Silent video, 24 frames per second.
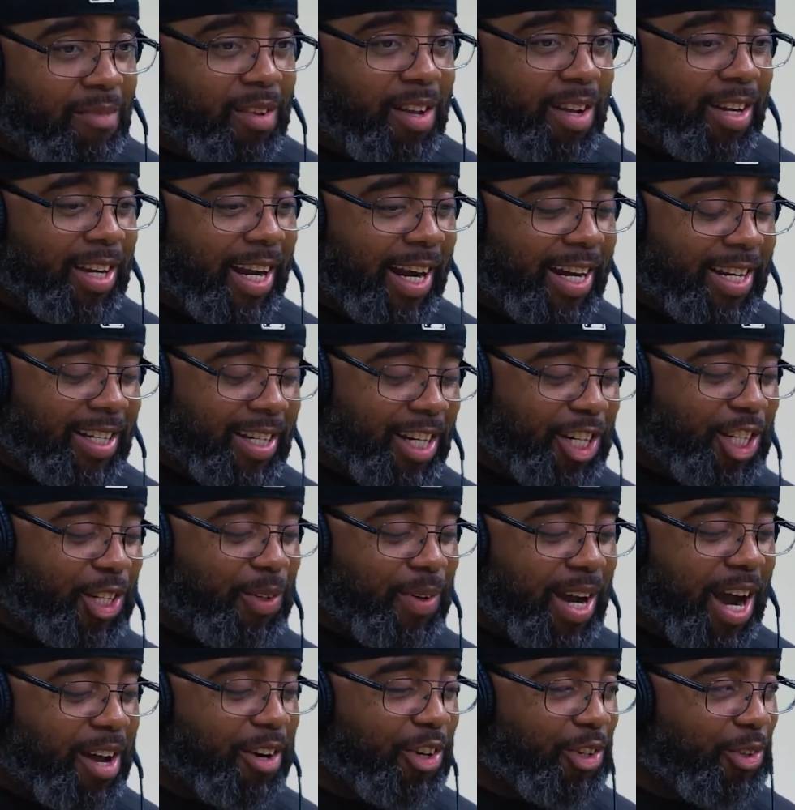okay, teach
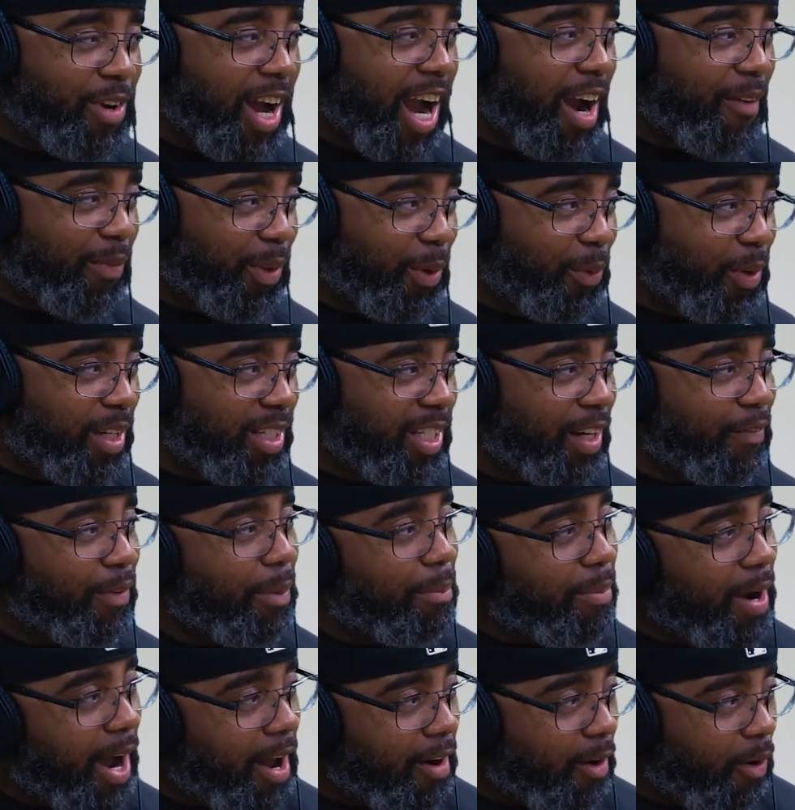you how to drive through these
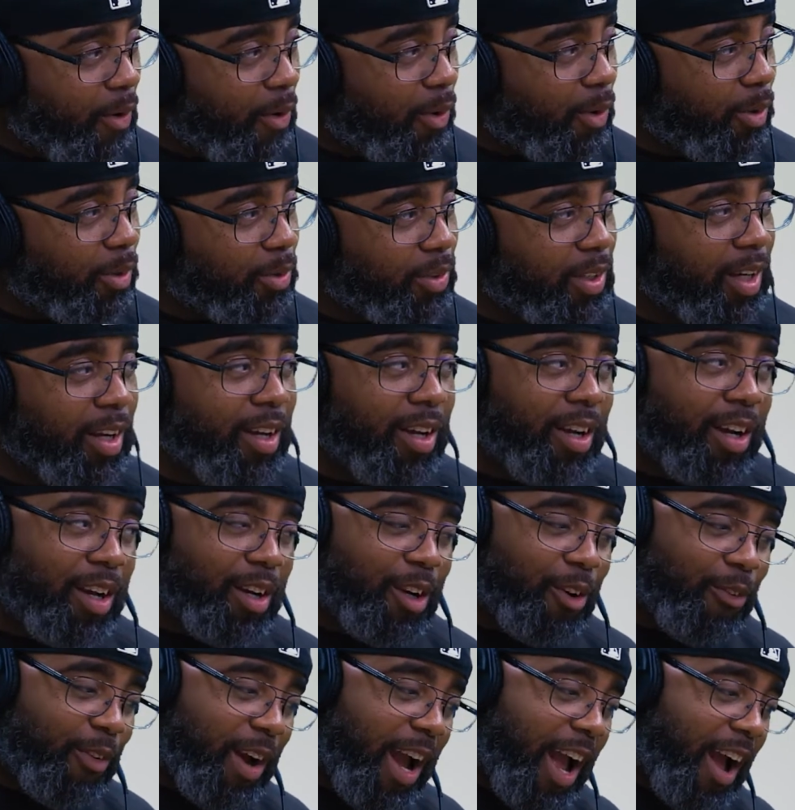different potholes and
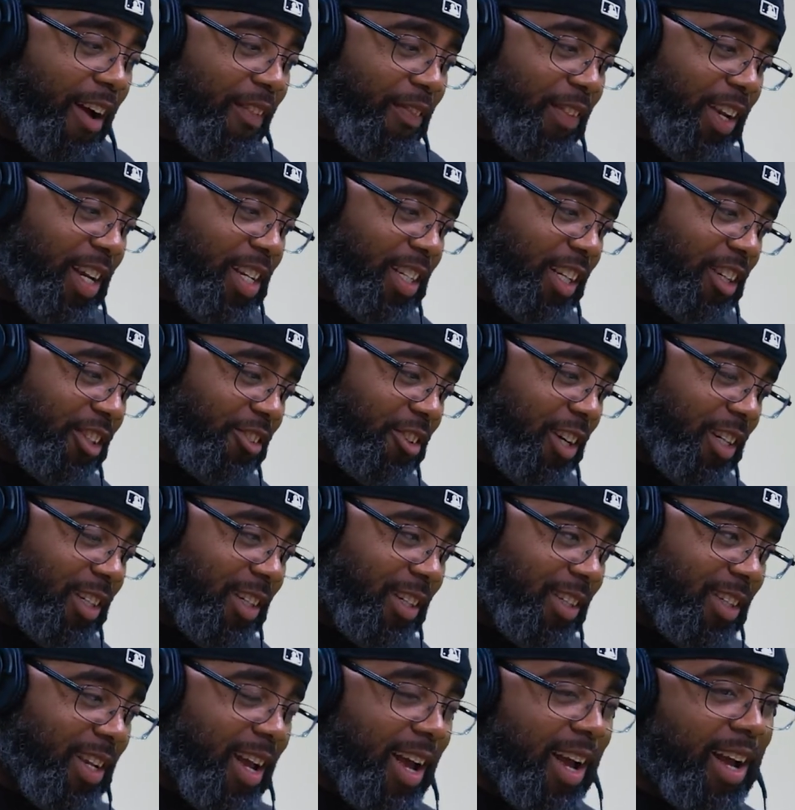around these construction
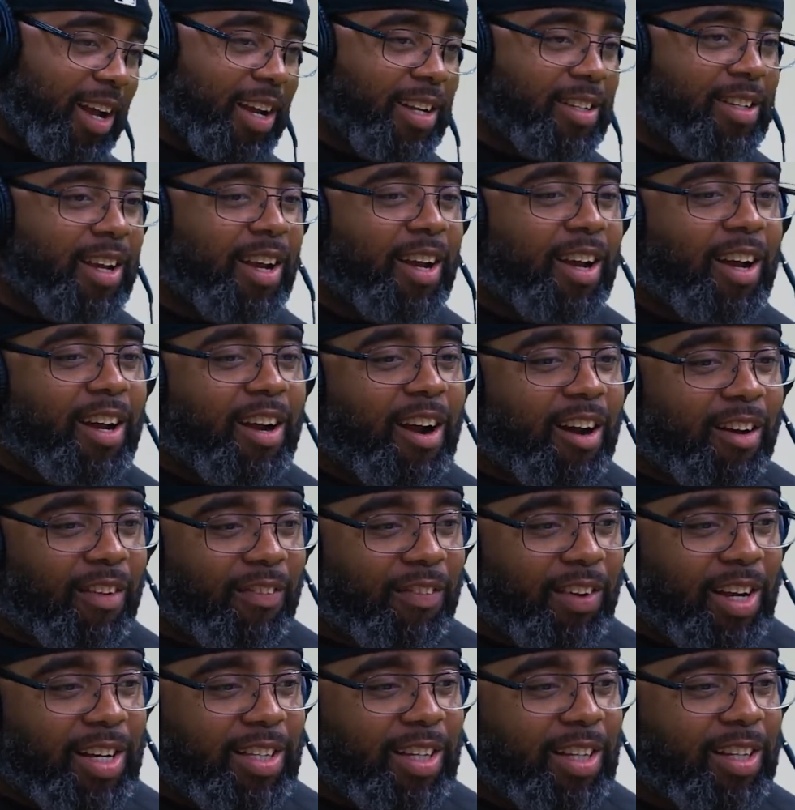signs, all of
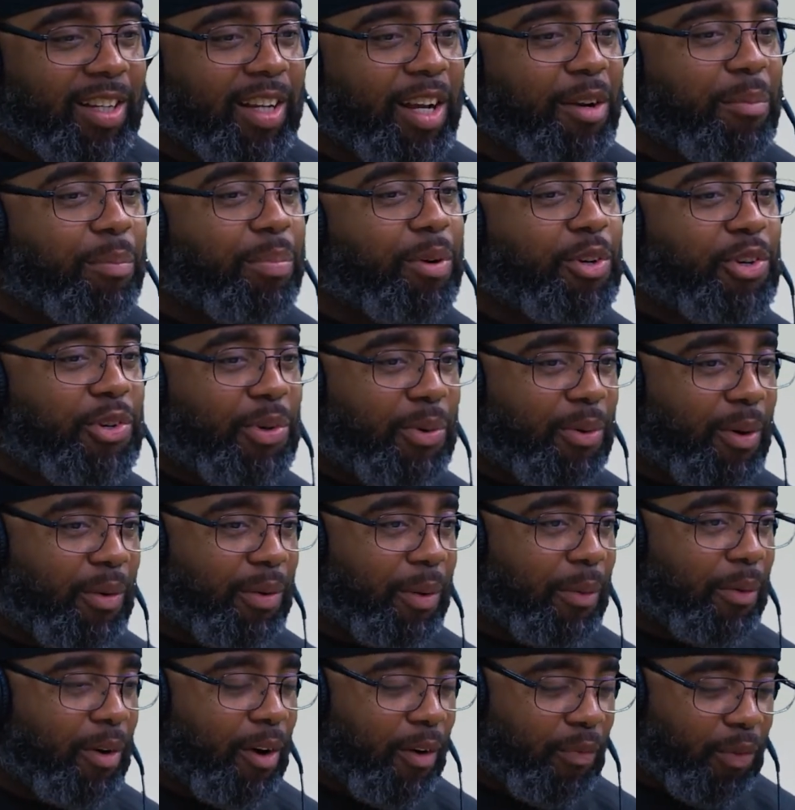this, and then put you on
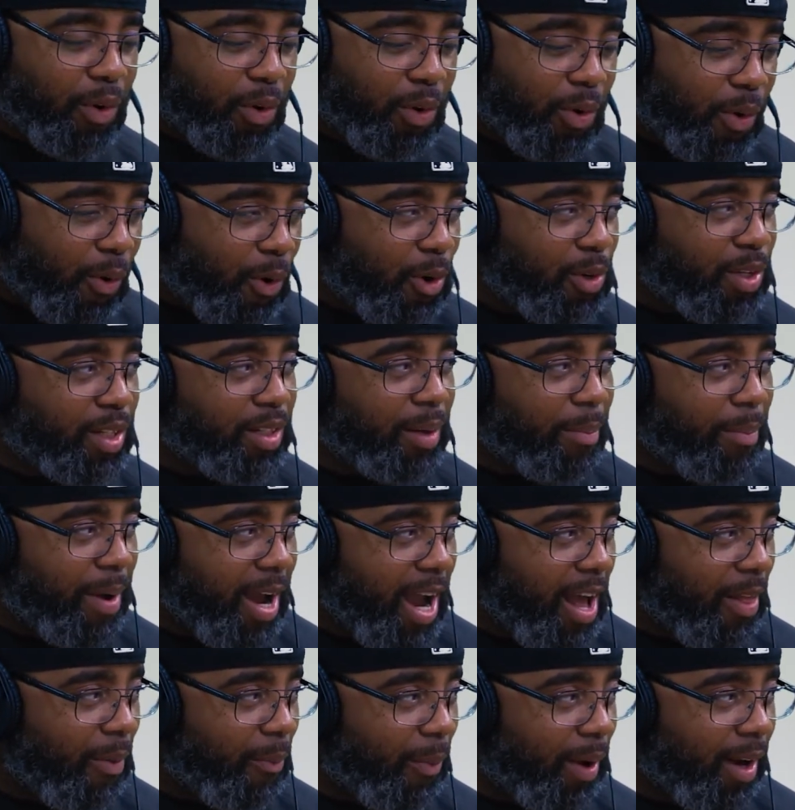the course and the
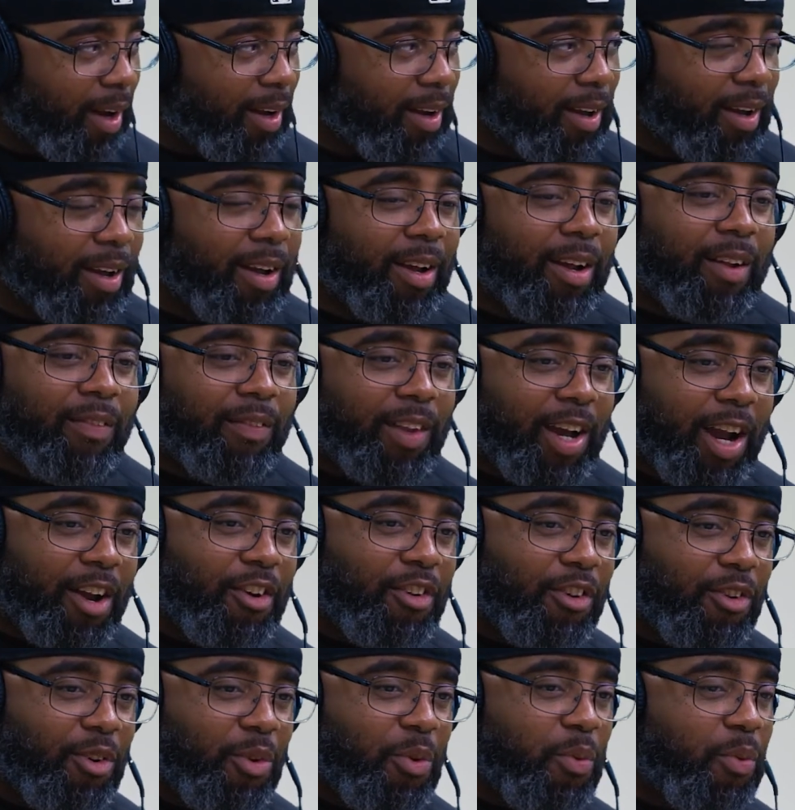pathway that
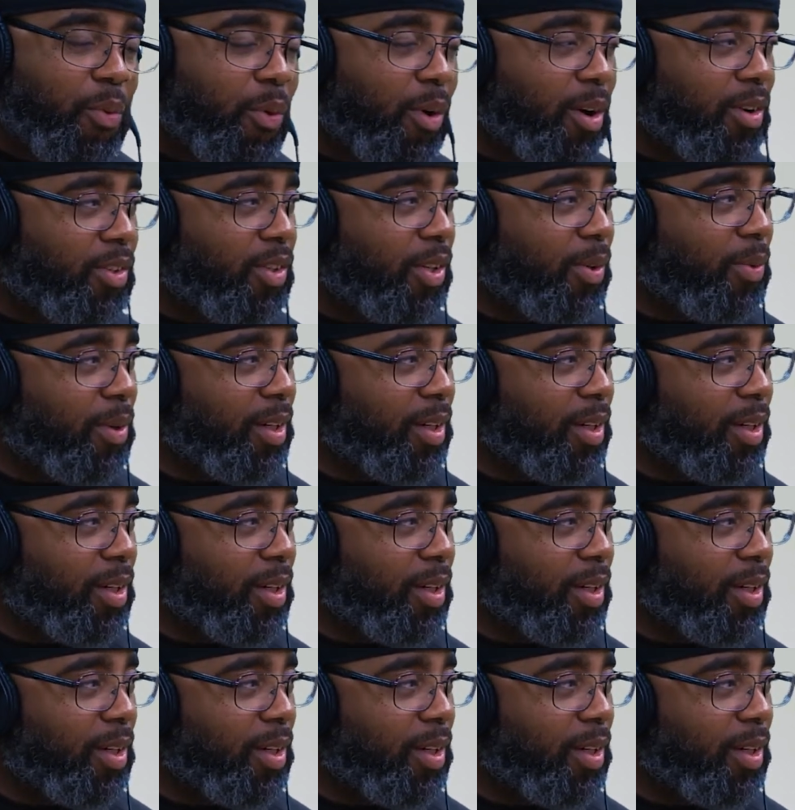you want to